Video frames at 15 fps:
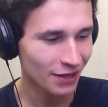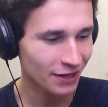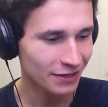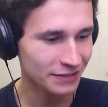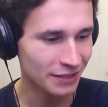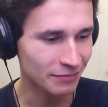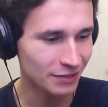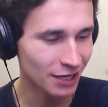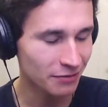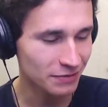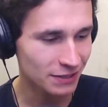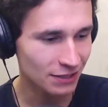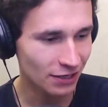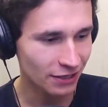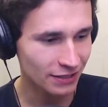
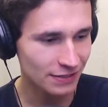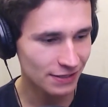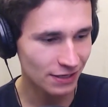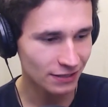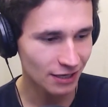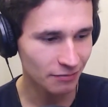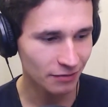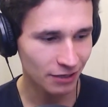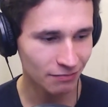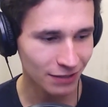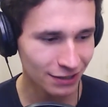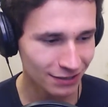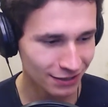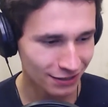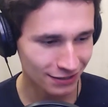sometimes like stand-up
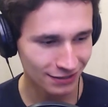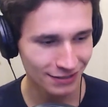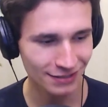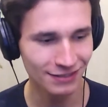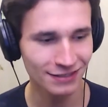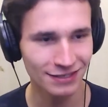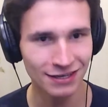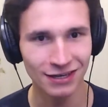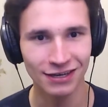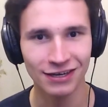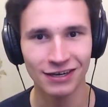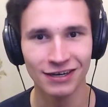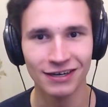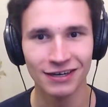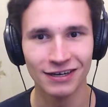comedians
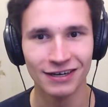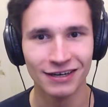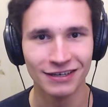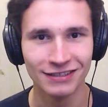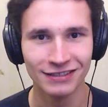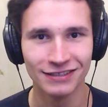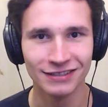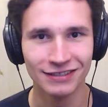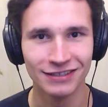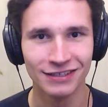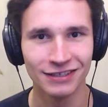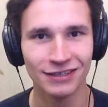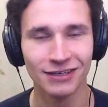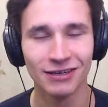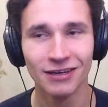uh, and
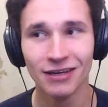uh,